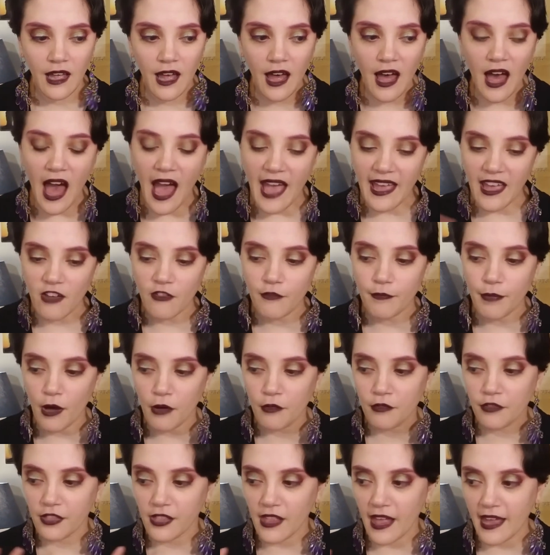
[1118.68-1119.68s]
I have
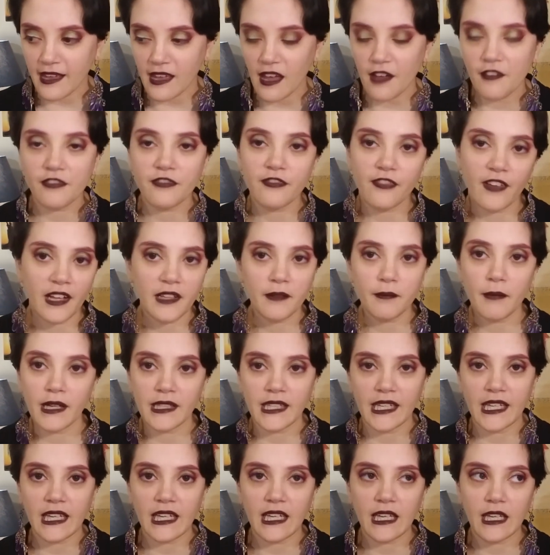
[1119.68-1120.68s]
both like a fun
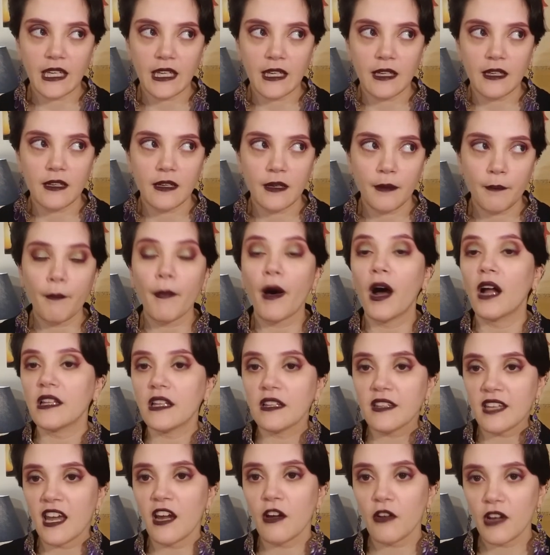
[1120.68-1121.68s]
money
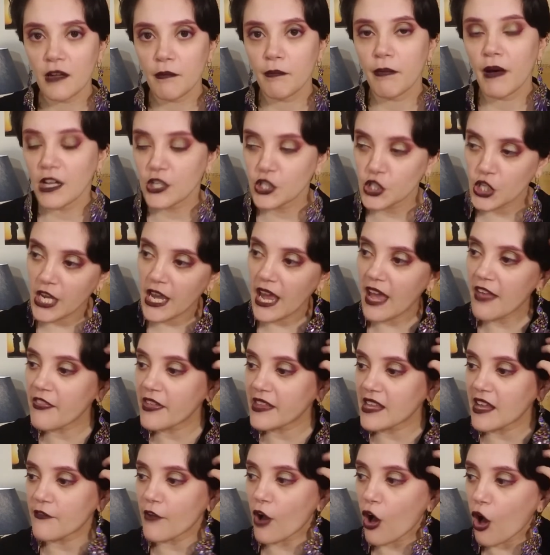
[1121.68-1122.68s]
monetary budget and
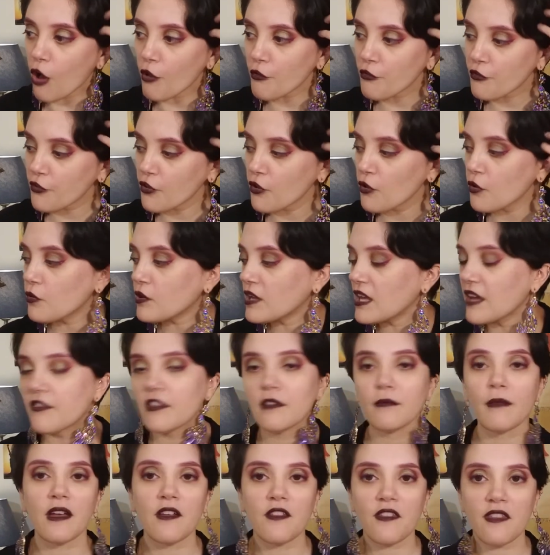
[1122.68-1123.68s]
then I've also given
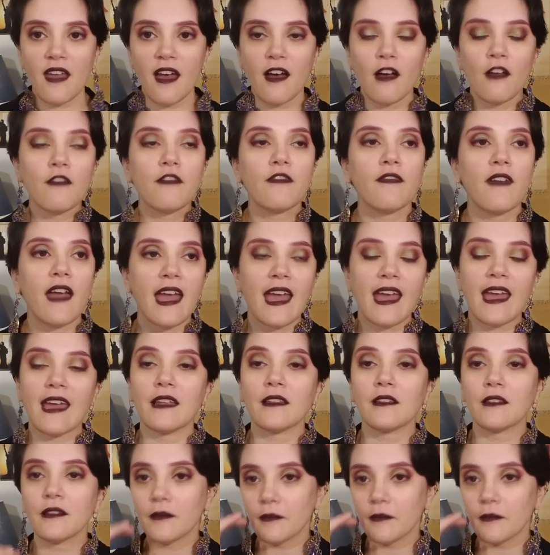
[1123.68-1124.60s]
myself a